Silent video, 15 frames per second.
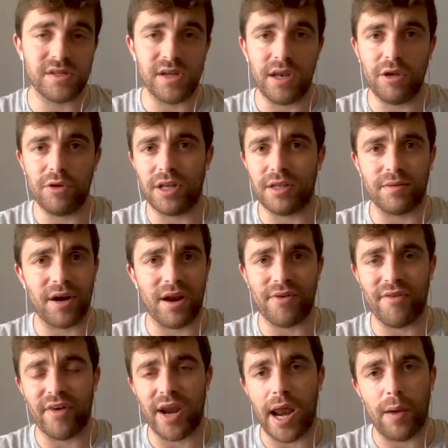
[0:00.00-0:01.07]
they knew that RAPHAEL
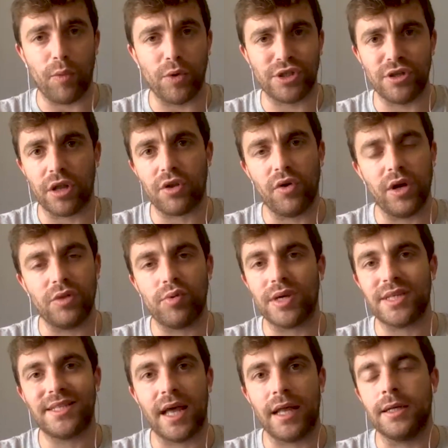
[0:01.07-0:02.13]
VARANE was not going to
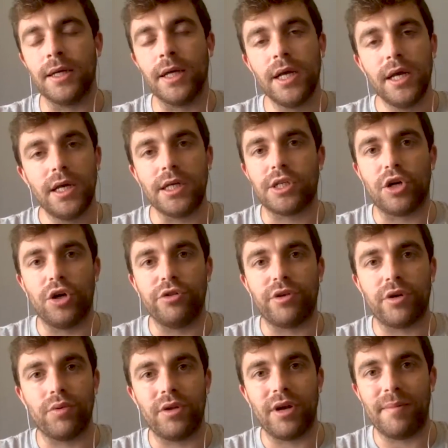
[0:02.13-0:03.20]
extend his
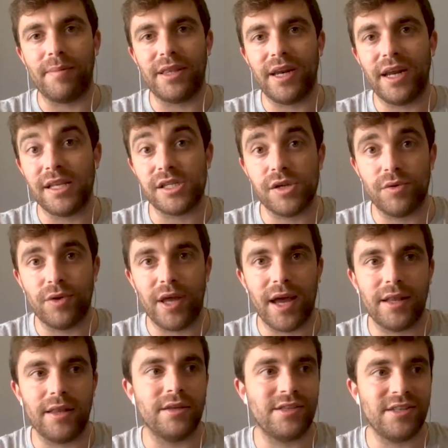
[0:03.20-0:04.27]
contract with Real Madrid. So they
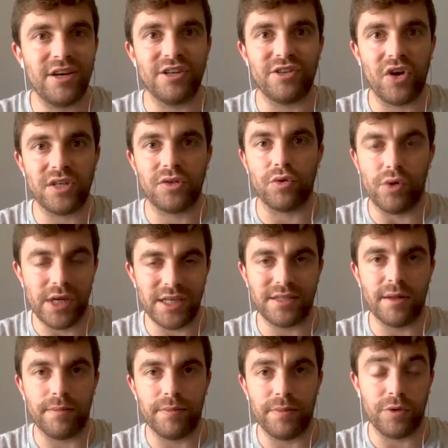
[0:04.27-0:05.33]
had the serious risk to lose
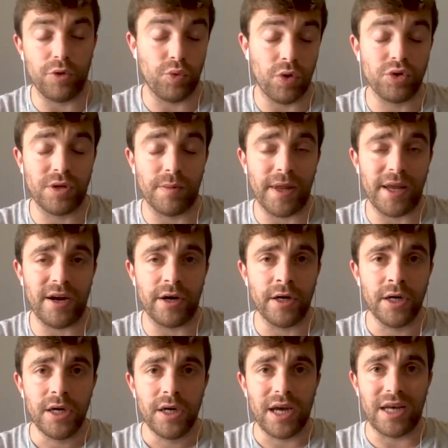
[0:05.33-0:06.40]
the player
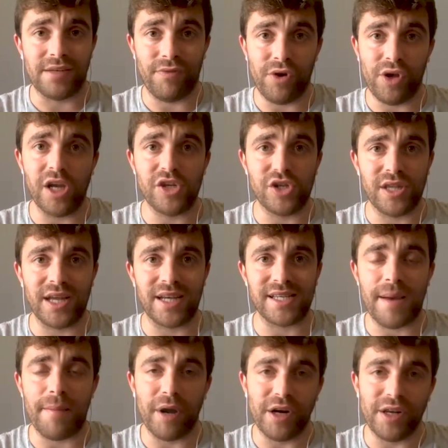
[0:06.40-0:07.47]
as free agent next
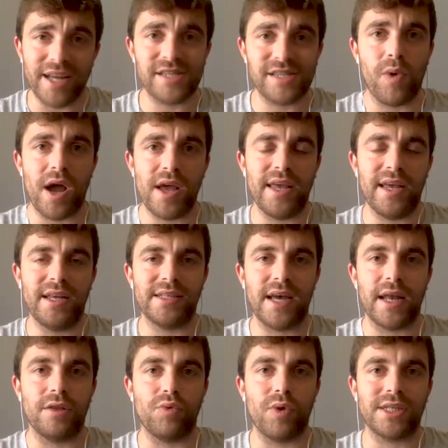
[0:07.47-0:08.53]
summer. That's why they
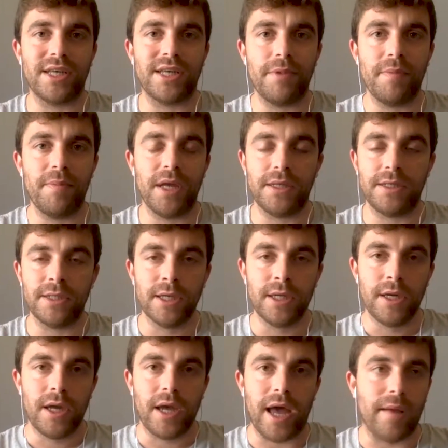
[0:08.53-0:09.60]
decided to accept the bid,
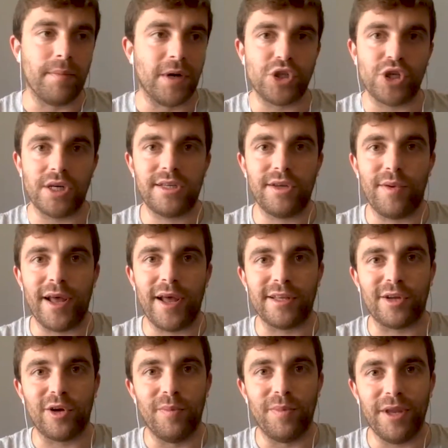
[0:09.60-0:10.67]
and Manchester United
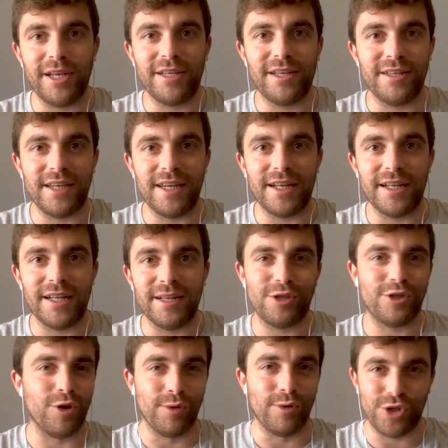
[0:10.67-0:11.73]
completed the deal.
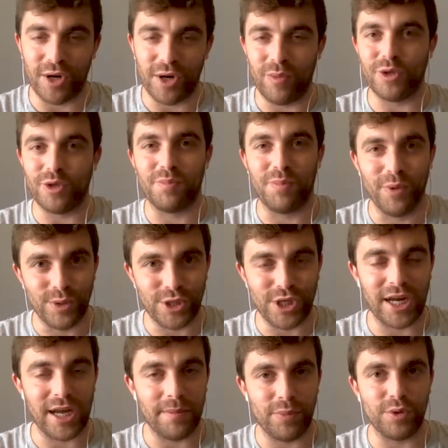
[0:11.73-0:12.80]
Solskjaer was
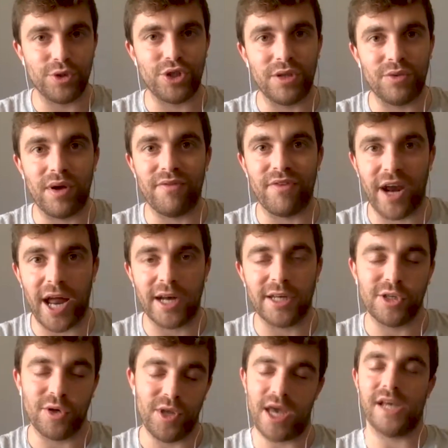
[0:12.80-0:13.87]
pushing and pushing to have Varane.
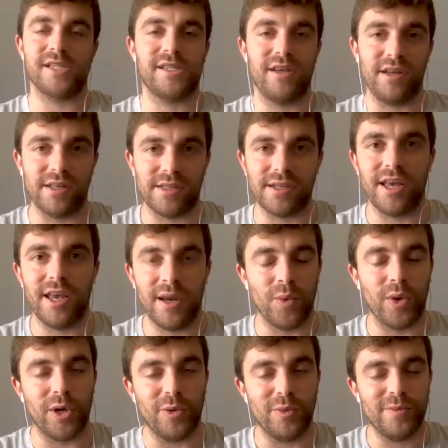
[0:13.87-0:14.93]
So yes, it's a here we
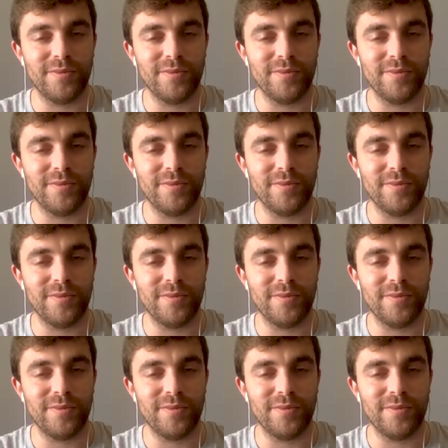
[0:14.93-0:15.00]
go.